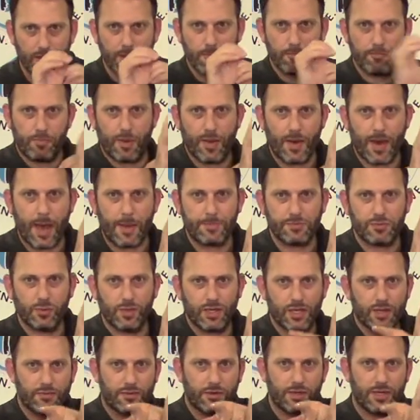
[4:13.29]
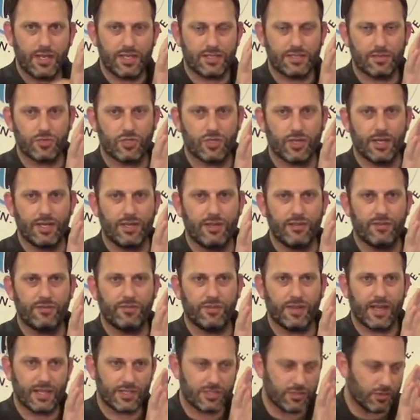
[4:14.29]
pops whatever it is I'm trying to
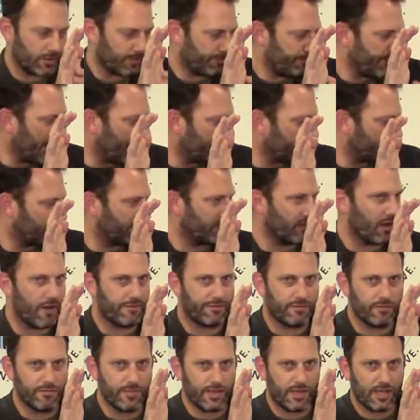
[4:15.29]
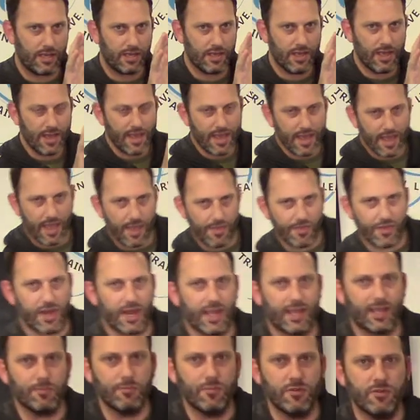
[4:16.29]
deflect so it bounces off me, and then I
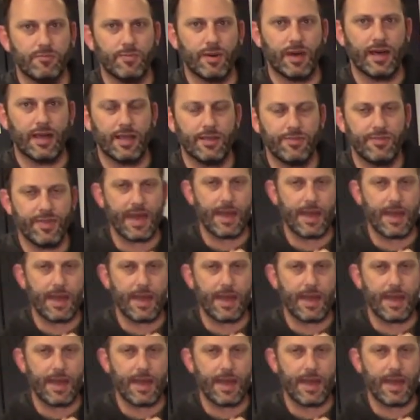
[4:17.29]
can move behind that.